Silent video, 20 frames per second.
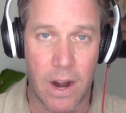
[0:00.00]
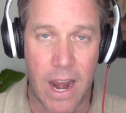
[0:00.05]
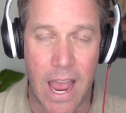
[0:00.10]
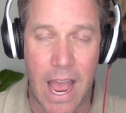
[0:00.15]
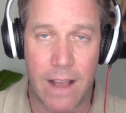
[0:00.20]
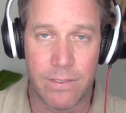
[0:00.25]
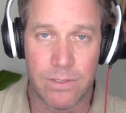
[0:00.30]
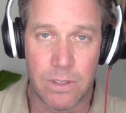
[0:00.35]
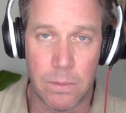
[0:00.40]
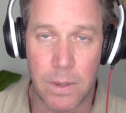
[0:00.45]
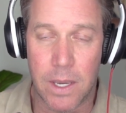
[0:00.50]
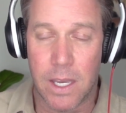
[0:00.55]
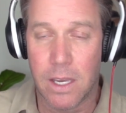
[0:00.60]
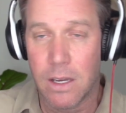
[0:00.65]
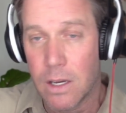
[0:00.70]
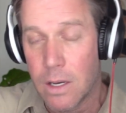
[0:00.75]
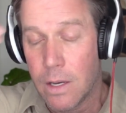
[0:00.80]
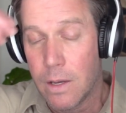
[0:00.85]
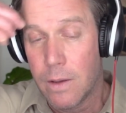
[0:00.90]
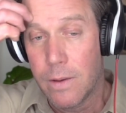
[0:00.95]
I have to be.
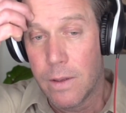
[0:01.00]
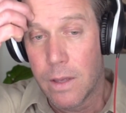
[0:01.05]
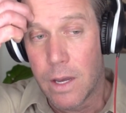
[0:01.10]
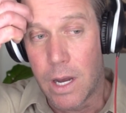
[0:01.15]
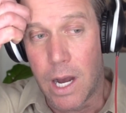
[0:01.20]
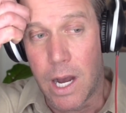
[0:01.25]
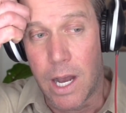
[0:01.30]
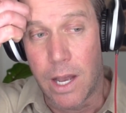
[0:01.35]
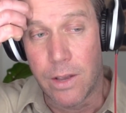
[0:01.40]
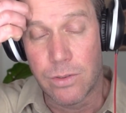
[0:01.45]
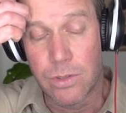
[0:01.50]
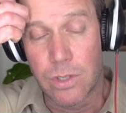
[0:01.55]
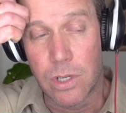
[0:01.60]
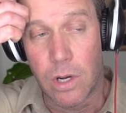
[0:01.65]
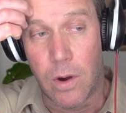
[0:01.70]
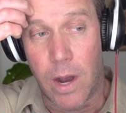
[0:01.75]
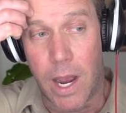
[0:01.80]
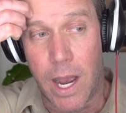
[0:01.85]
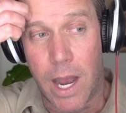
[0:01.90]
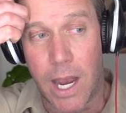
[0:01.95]

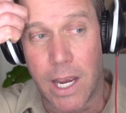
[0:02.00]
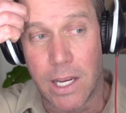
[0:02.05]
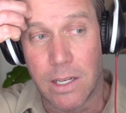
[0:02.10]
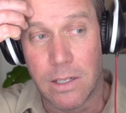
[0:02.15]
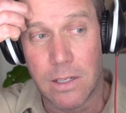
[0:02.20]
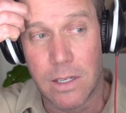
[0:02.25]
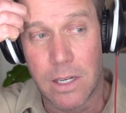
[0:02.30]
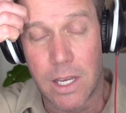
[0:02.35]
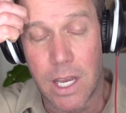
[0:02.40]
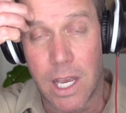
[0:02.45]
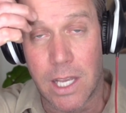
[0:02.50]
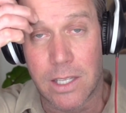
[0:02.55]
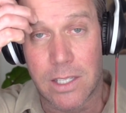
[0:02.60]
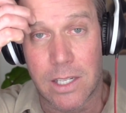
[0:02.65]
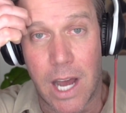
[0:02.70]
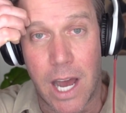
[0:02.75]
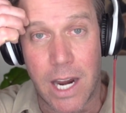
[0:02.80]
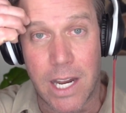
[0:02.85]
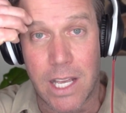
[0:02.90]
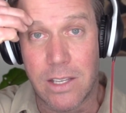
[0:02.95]
So it's
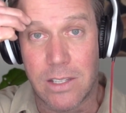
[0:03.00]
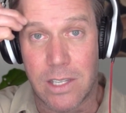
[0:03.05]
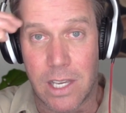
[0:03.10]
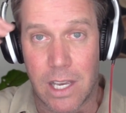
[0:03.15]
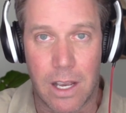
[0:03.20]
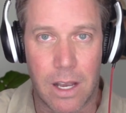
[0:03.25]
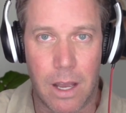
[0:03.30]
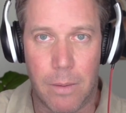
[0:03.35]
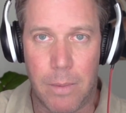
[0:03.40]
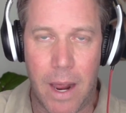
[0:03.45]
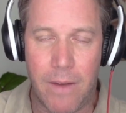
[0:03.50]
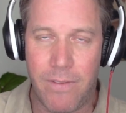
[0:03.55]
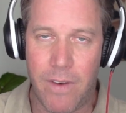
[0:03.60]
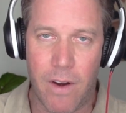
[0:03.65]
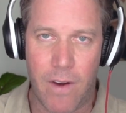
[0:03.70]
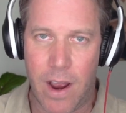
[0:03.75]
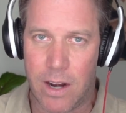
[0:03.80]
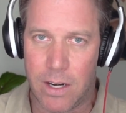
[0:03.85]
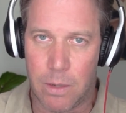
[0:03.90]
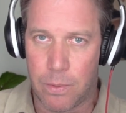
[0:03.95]
not easy. I mean, I've
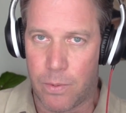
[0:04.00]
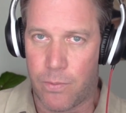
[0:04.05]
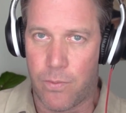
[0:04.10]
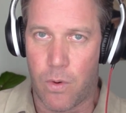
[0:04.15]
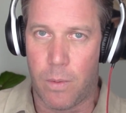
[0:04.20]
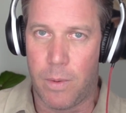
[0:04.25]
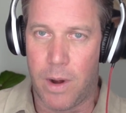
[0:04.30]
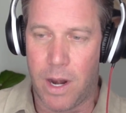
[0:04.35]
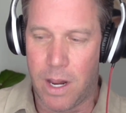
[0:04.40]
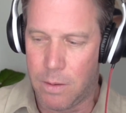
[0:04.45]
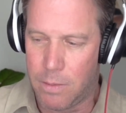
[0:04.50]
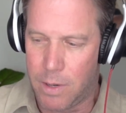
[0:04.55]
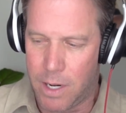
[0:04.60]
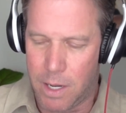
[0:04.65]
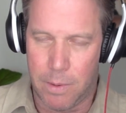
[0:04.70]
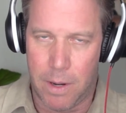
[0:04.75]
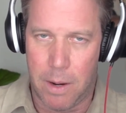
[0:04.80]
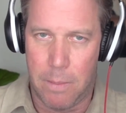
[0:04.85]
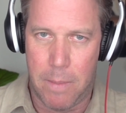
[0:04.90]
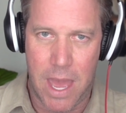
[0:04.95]
never had to perform on anybody
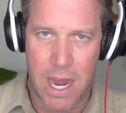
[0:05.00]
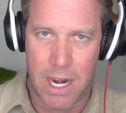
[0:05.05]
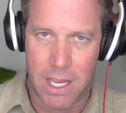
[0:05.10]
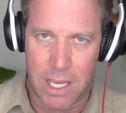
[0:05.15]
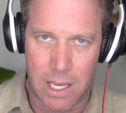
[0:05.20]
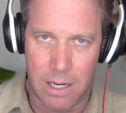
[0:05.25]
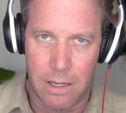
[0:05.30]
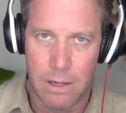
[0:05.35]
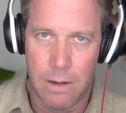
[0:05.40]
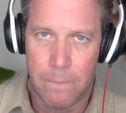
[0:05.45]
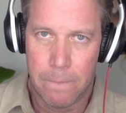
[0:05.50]
but a mannequin.